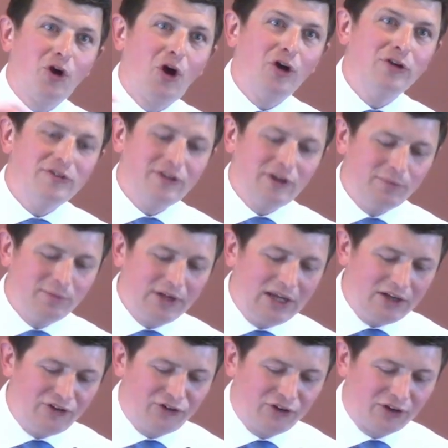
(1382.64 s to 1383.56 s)

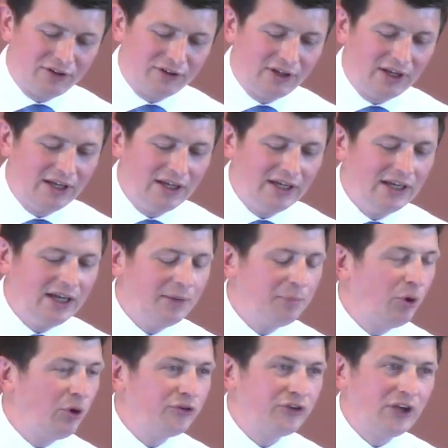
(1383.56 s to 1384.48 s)
condemnation,
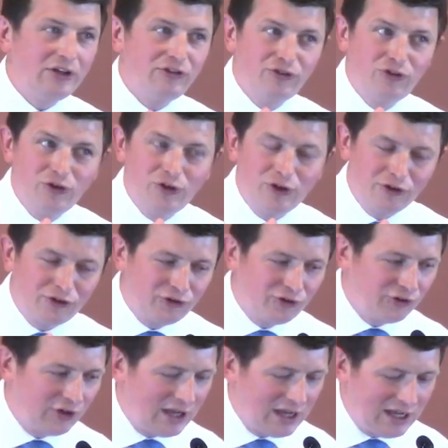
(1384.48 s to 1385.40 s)
Paul says, do you
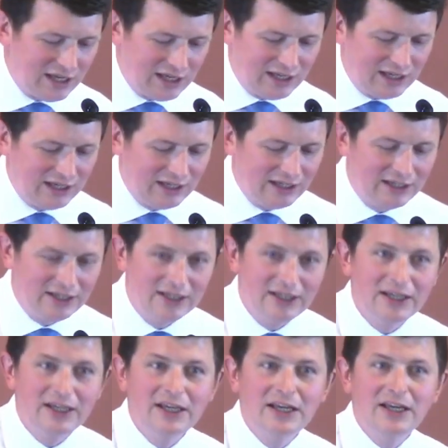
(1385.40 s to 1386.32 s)
see?
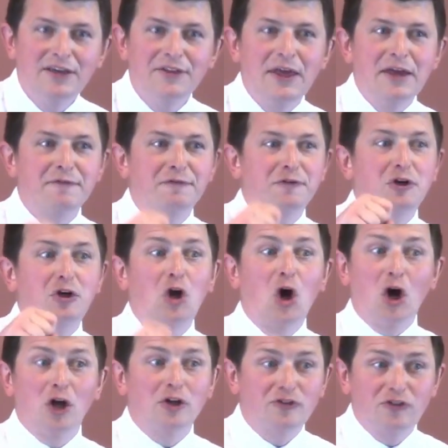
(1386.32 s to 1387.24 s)
They've
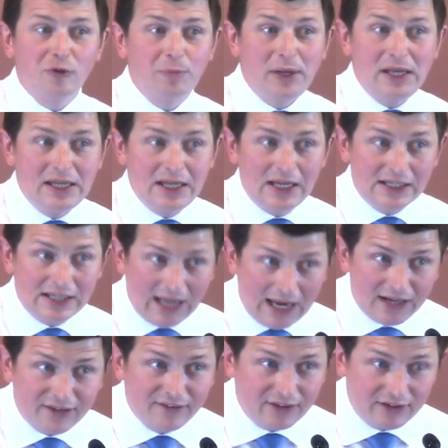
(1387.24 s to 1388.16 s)
got to be
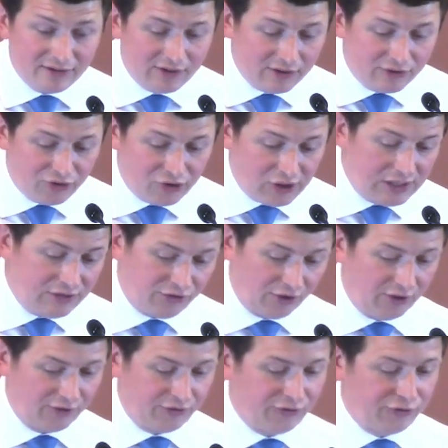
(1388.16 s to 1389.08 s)
connected to
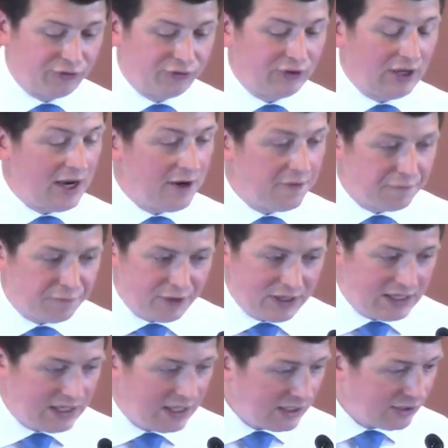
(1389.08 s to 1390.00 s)
Jesus,
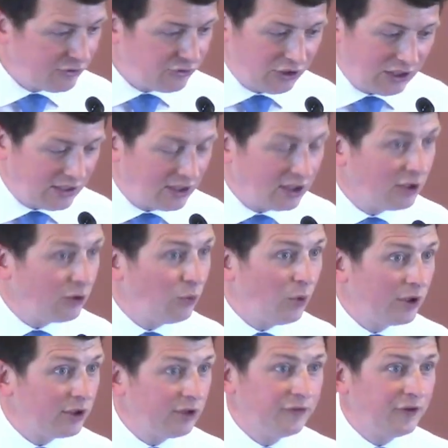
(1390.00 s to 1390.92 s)
every single
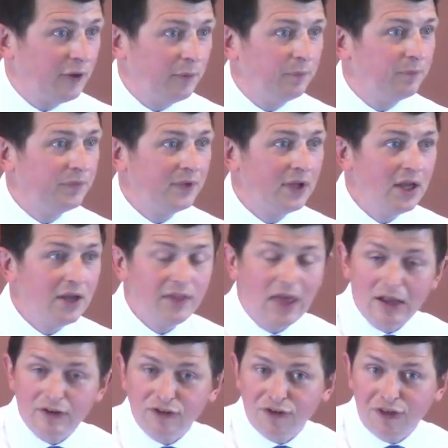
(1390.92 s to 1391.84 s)
one of them.
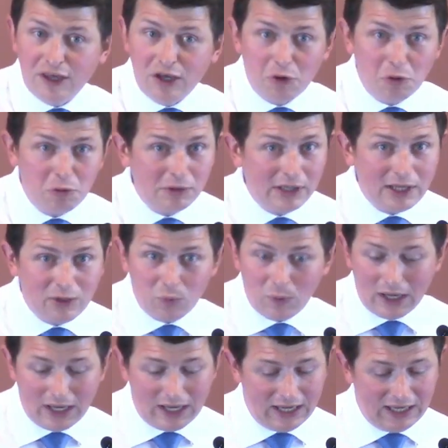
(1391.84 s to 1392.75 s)
That's the only
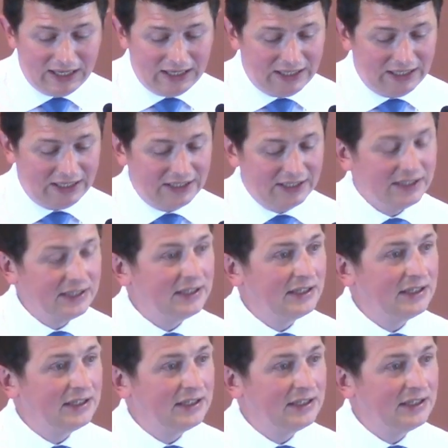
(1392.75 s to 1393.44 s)
way.